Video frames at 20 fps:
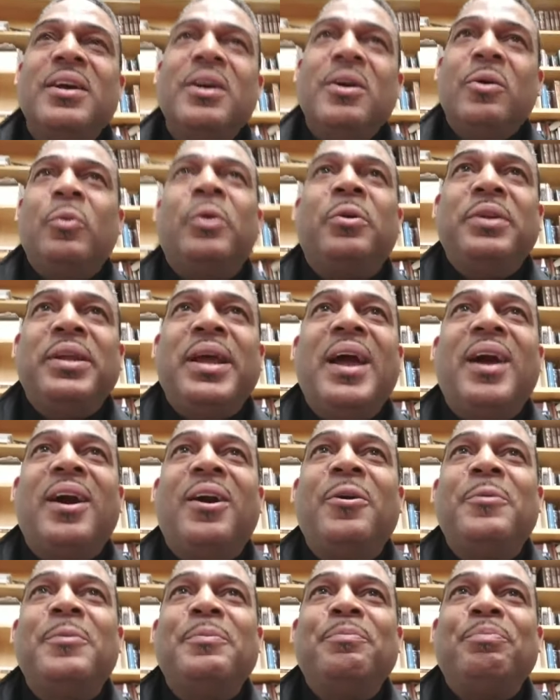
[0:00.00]
Well,
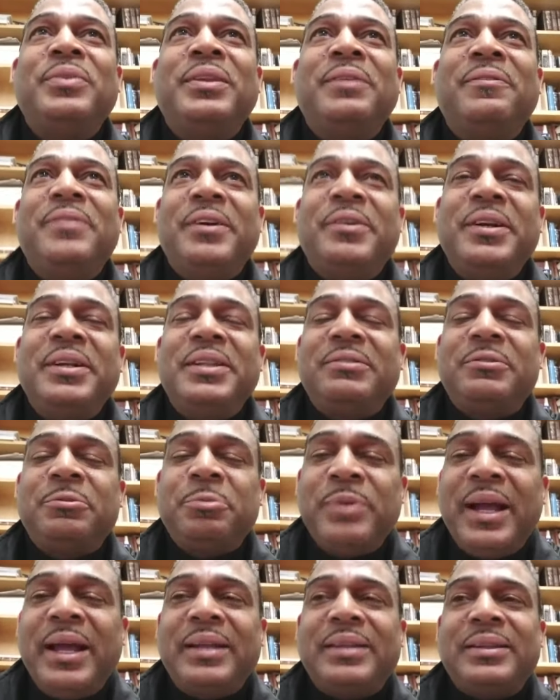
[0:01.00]
now the very
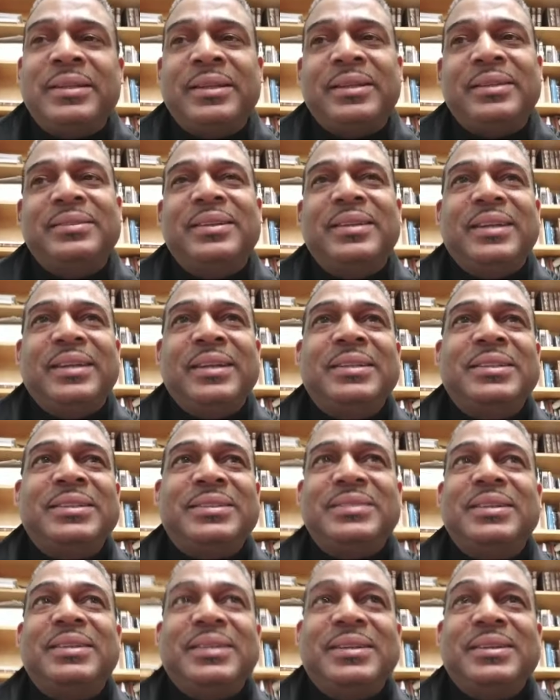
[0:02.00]
threat that
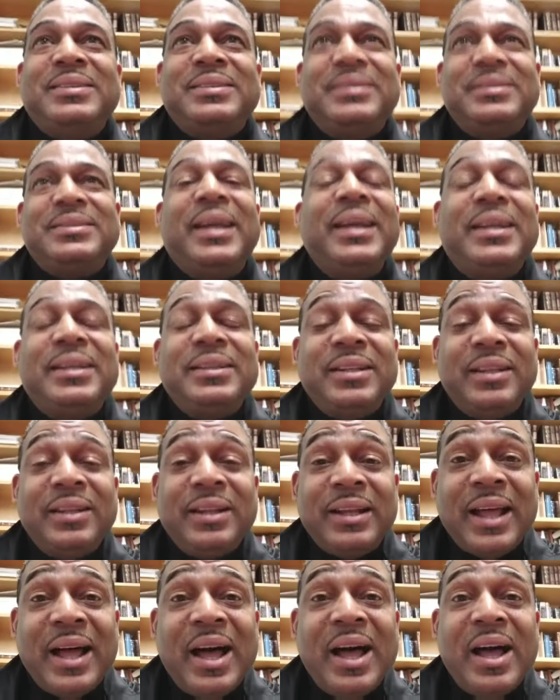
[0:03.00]
is taking the
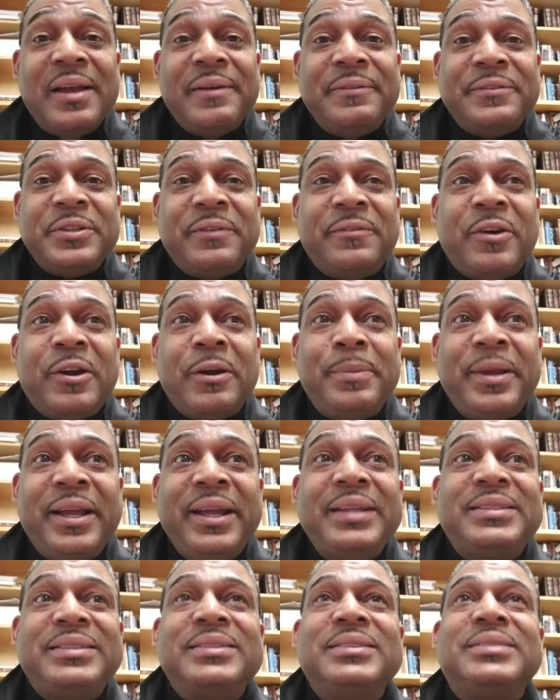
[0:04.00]
lives of our
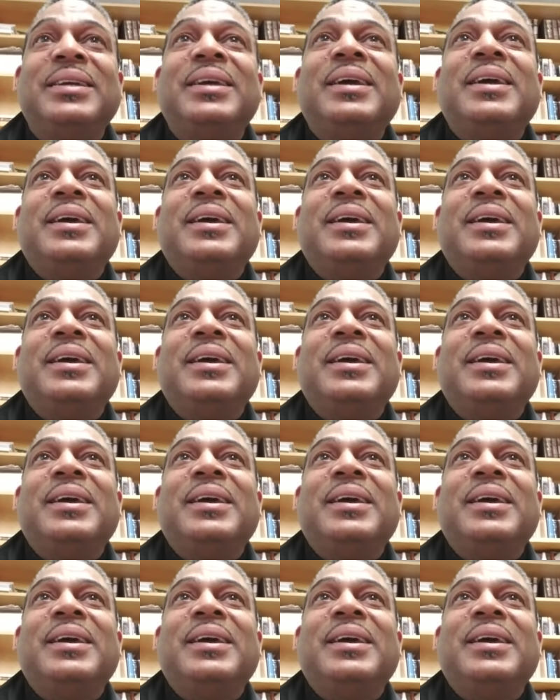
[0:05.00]
patients,